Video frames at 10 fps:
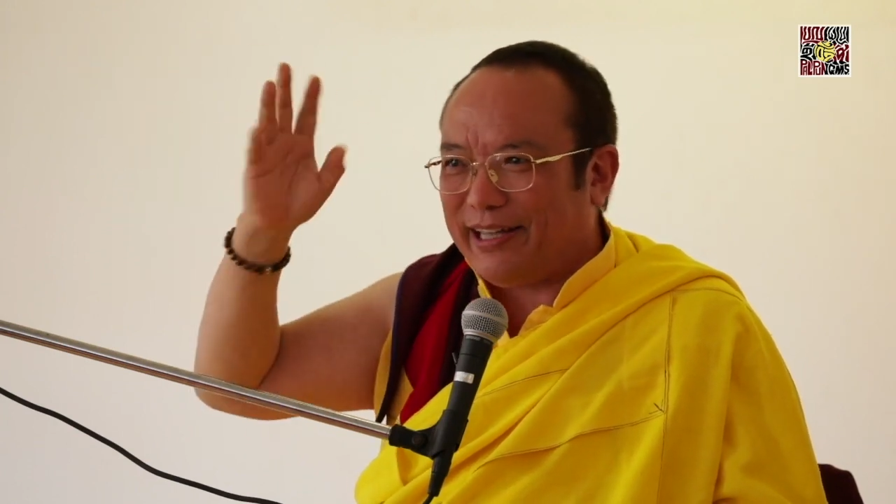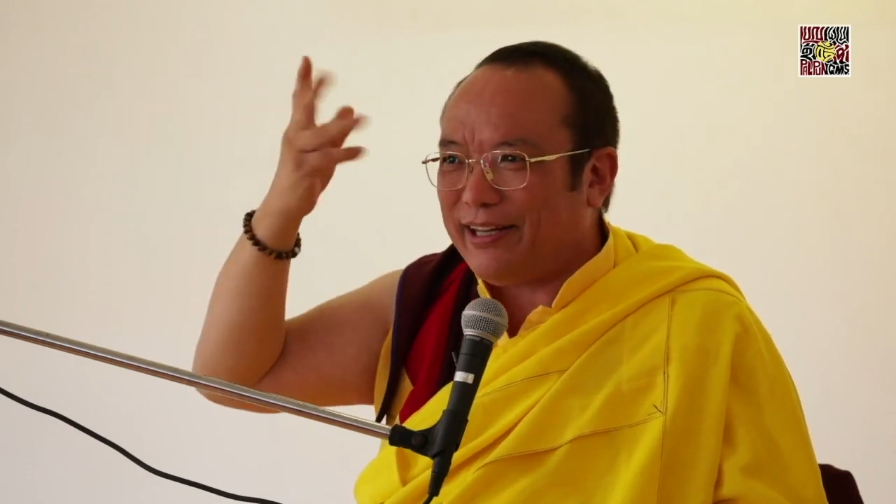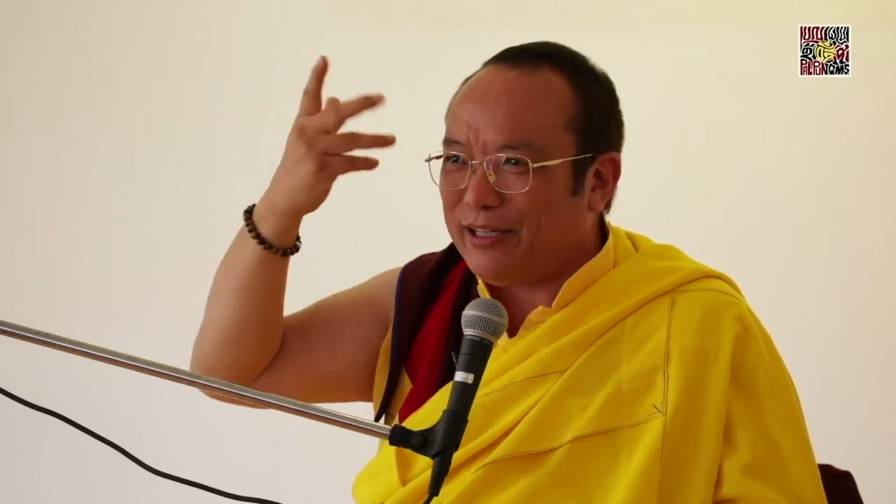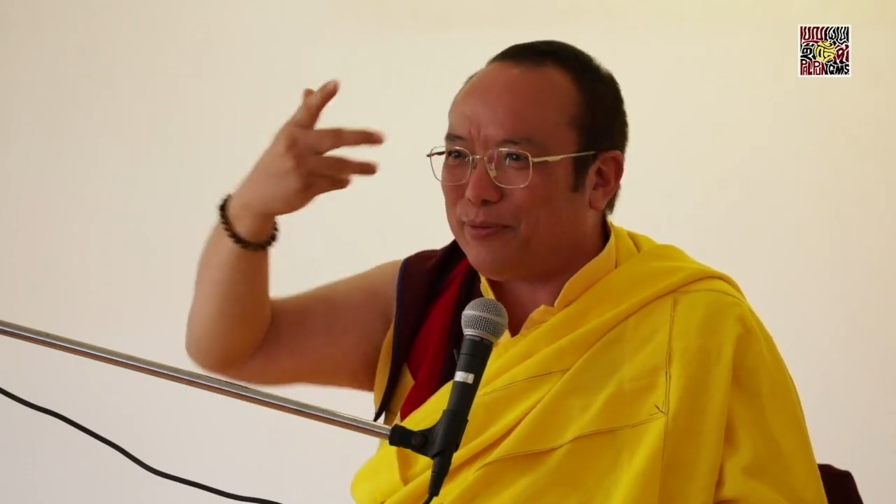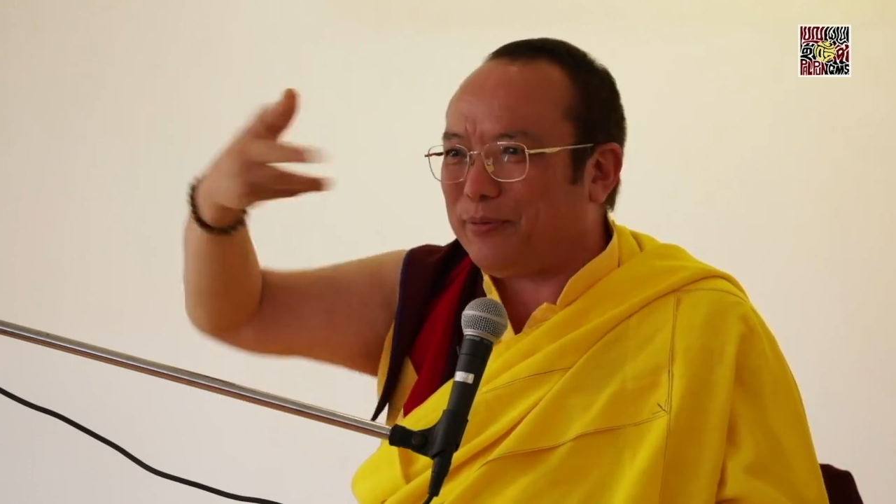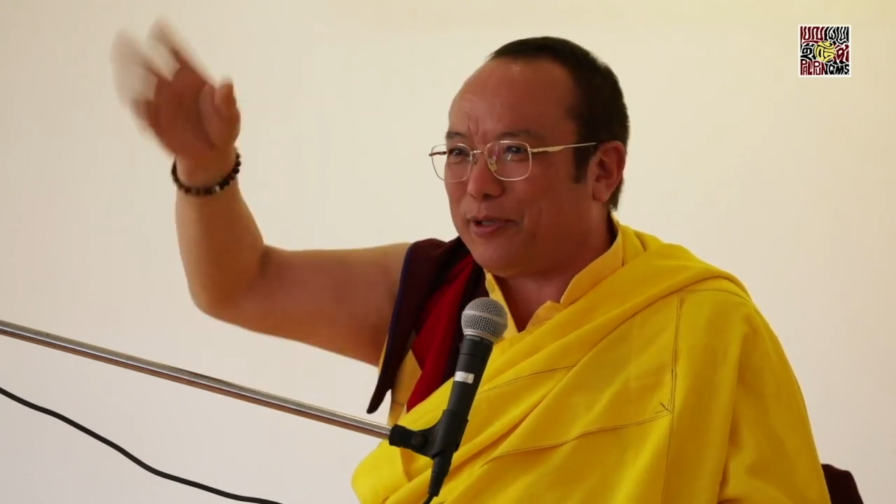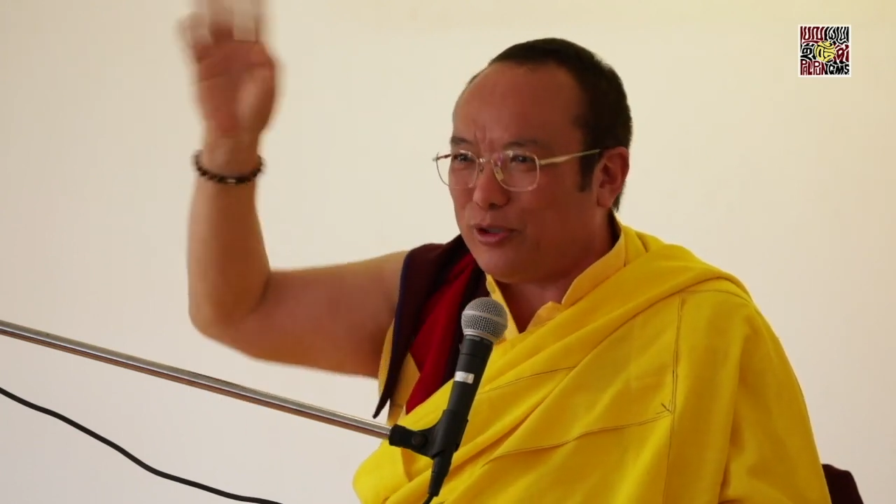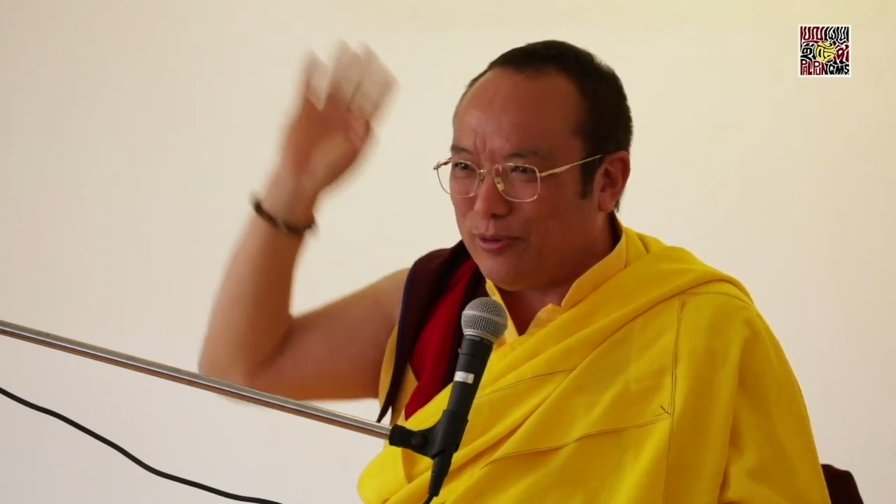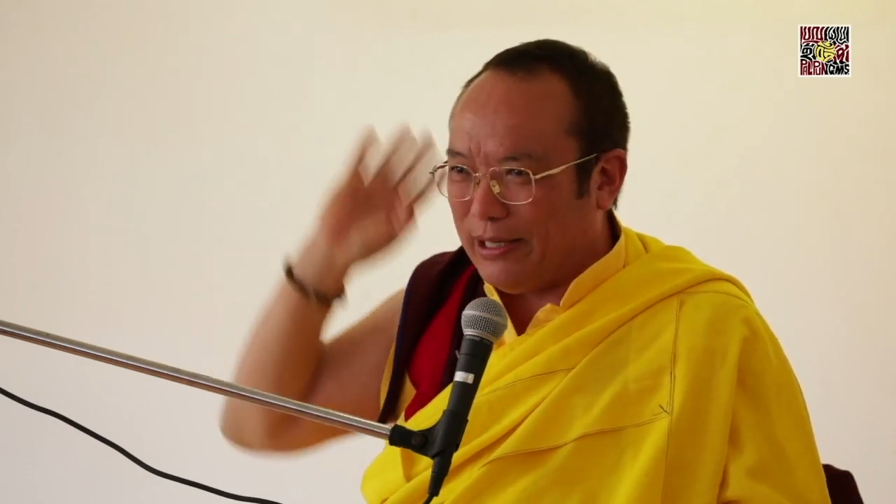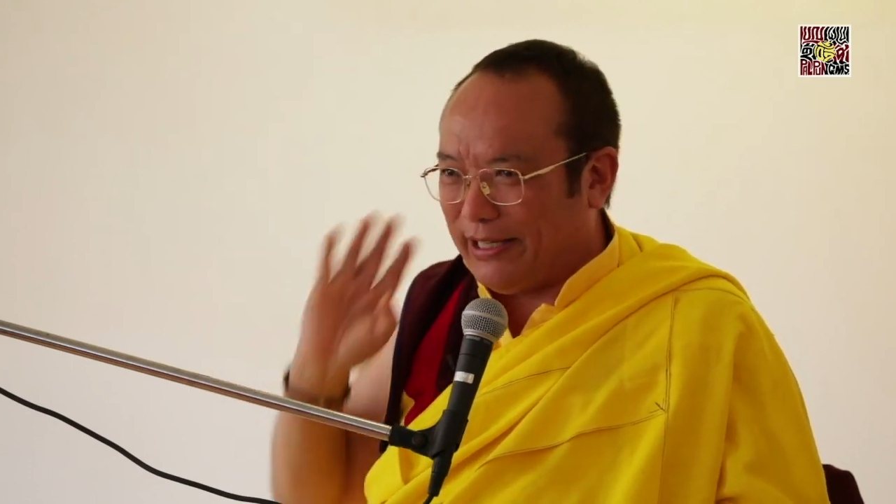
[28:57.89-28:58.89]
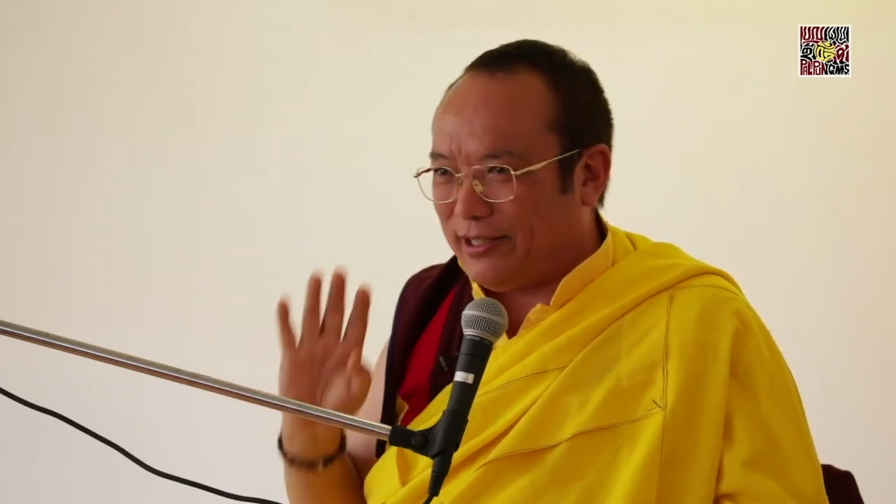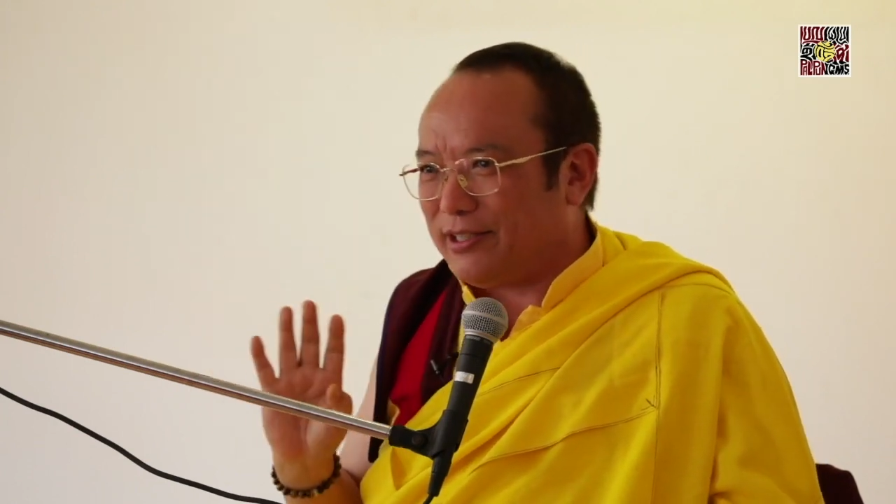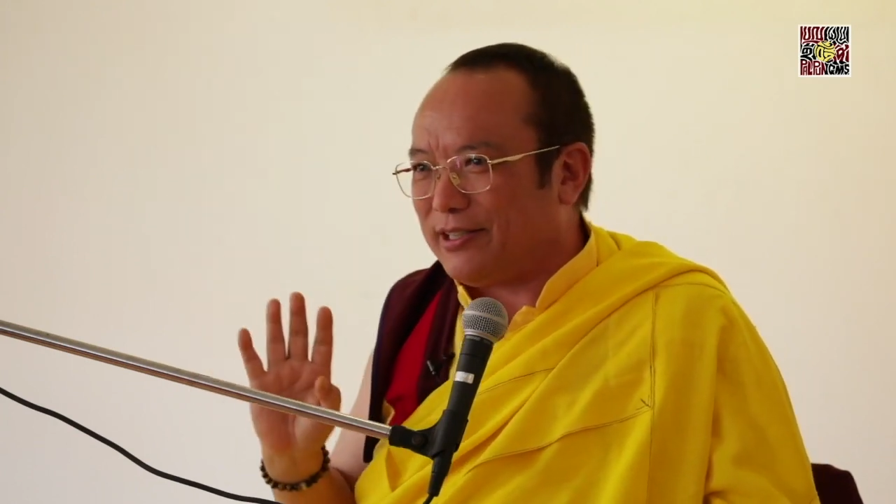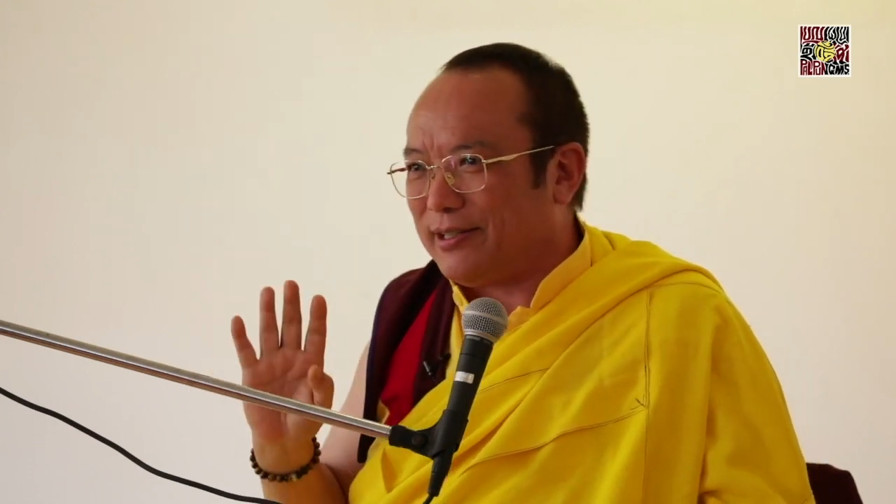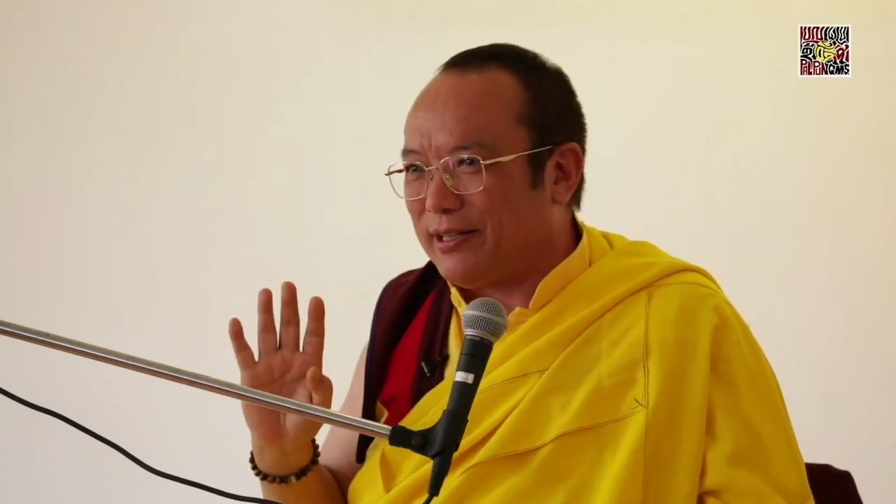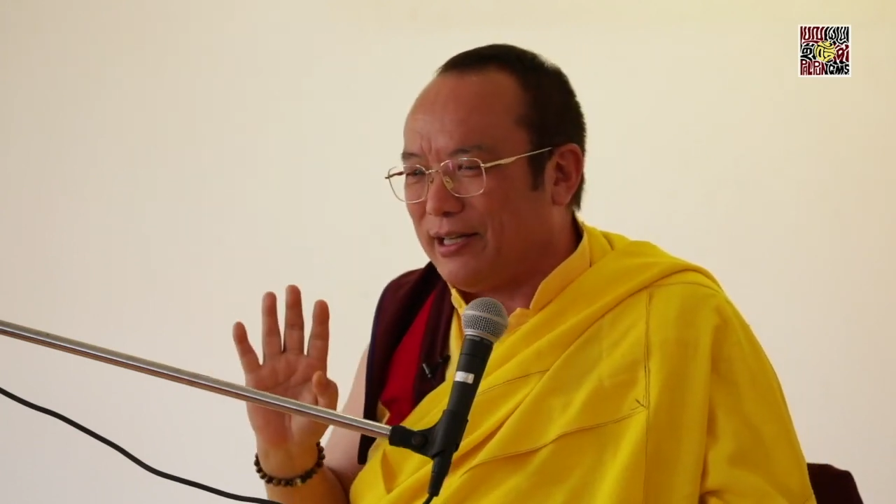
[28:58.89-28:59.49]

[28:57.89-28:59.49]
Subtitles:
then it will be too late.